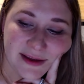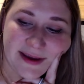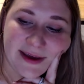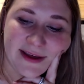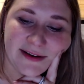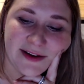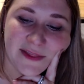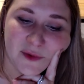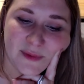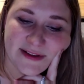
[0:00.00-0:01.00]
and
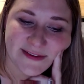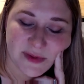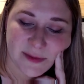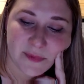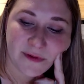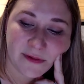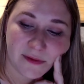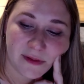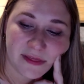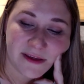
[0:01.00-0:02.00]
other ways that
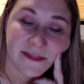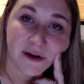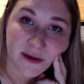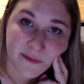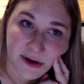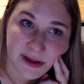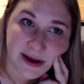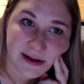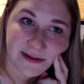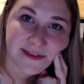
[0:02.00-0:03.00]
people think they're
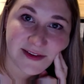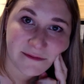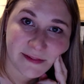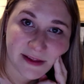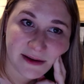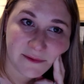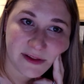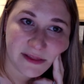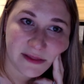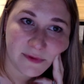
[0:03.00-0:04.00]
communicating safely
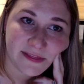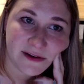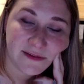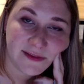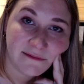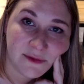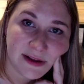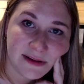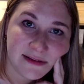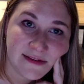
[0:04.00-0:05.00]
with their loved
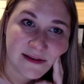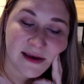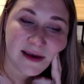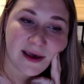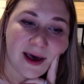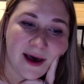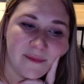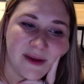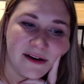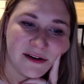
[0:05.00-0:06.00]
ones
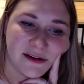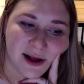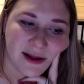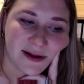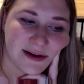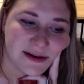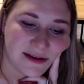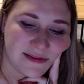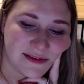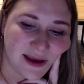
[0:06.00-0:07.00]
and are not. And
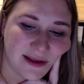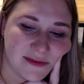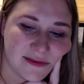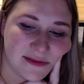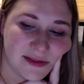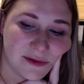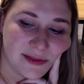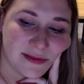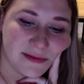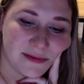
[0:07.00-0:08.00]
yes,
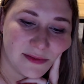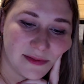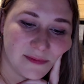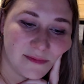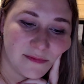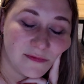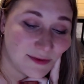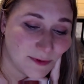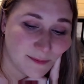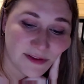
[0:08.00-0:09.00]
the
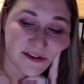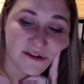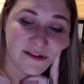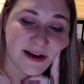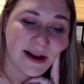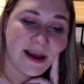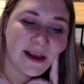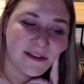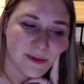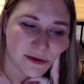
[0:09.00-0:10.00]
Facebook Messenger data
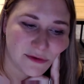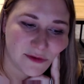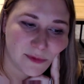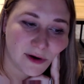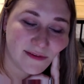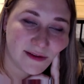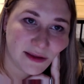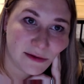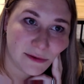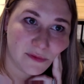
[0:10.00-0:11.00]
has been used to
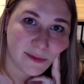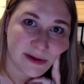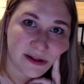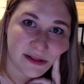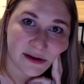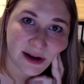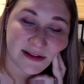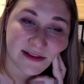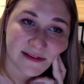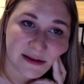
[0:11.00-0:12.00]
prosecute women in the
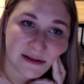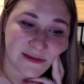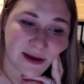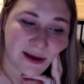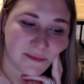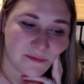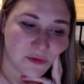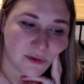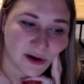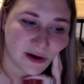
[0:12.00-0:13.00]
United States
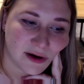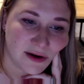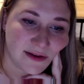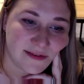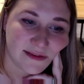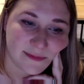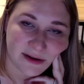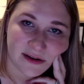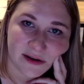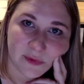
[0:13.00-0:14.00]
for
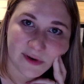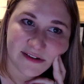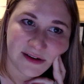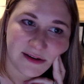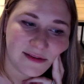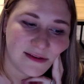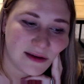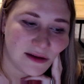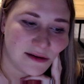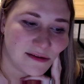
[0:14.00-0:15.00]
suspected abortions.
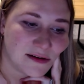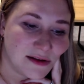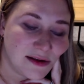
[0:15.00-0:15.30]
And